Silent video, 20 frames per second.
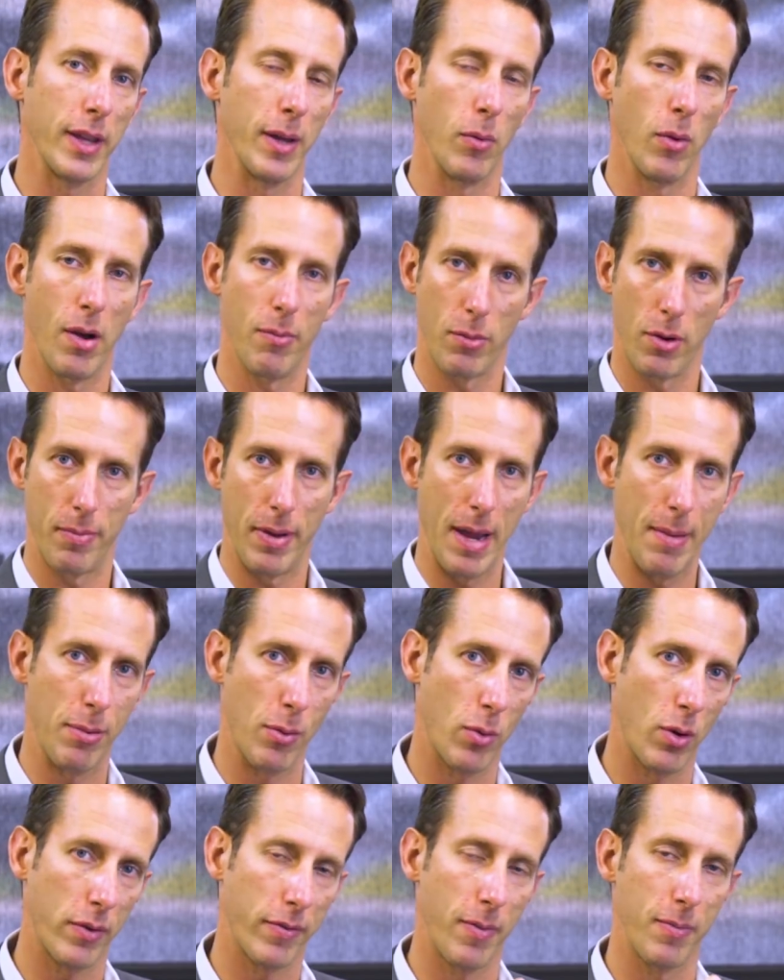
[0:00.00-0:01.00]
They want more
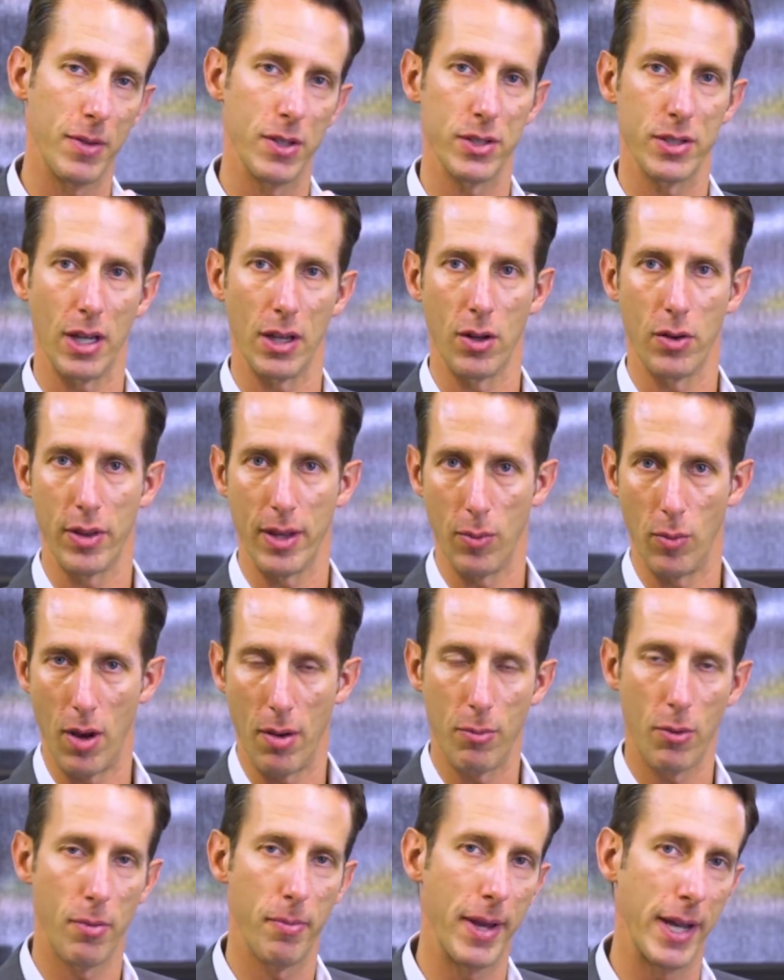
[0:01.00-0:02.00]
paperwork from the seller. They
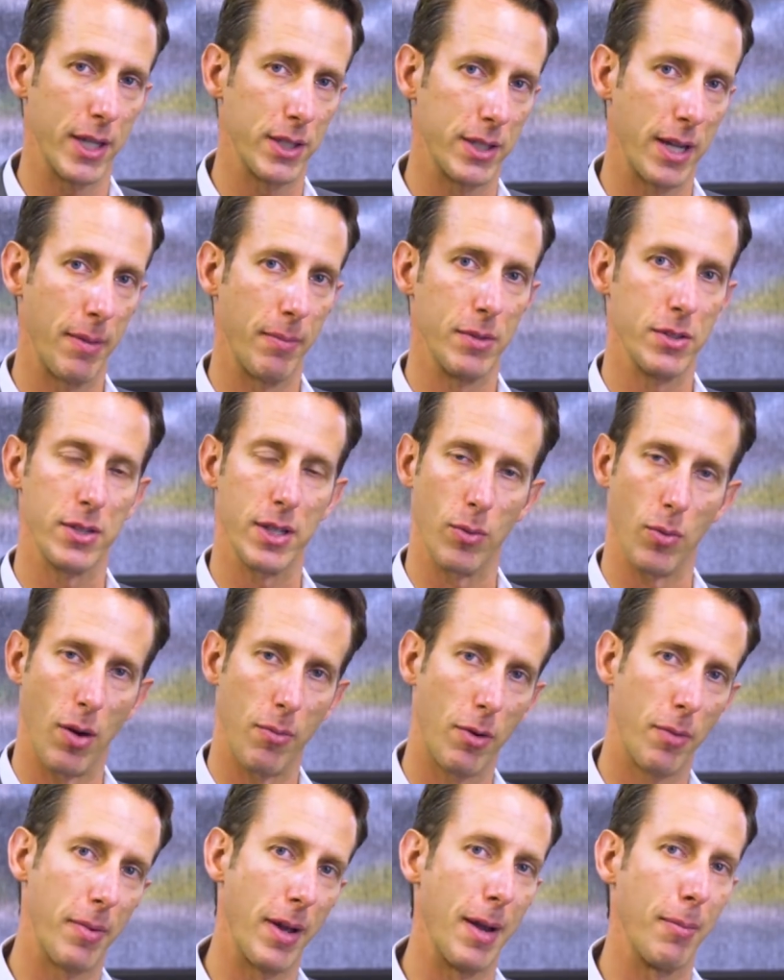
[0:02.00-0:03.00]
want more bank statements. They
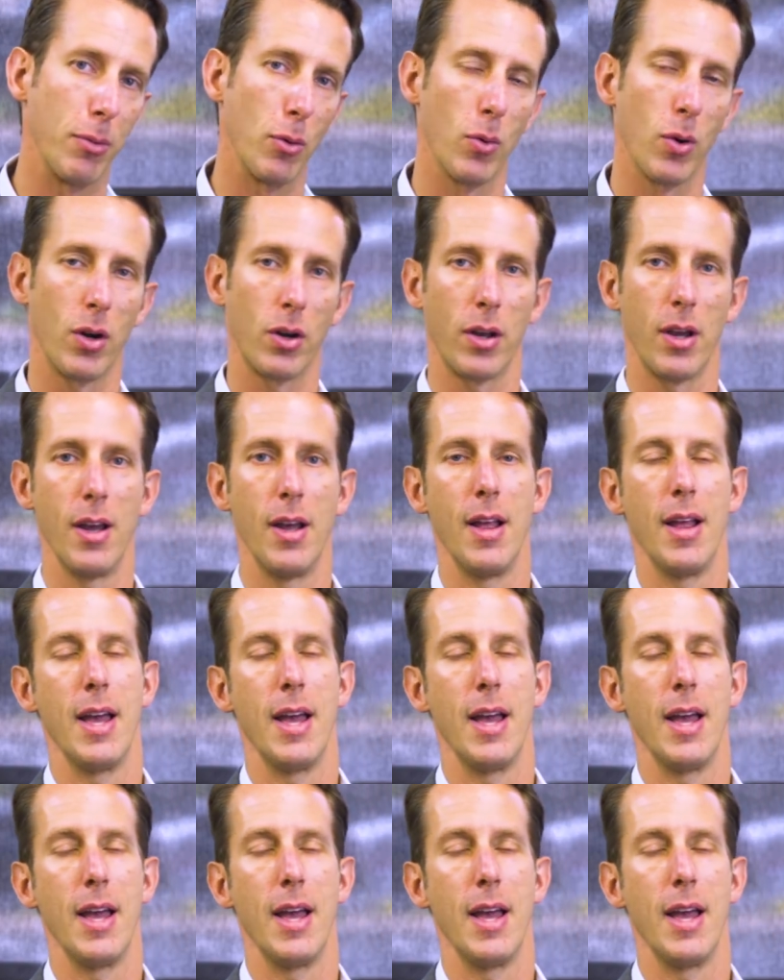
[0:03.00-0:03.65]
want more paperwork.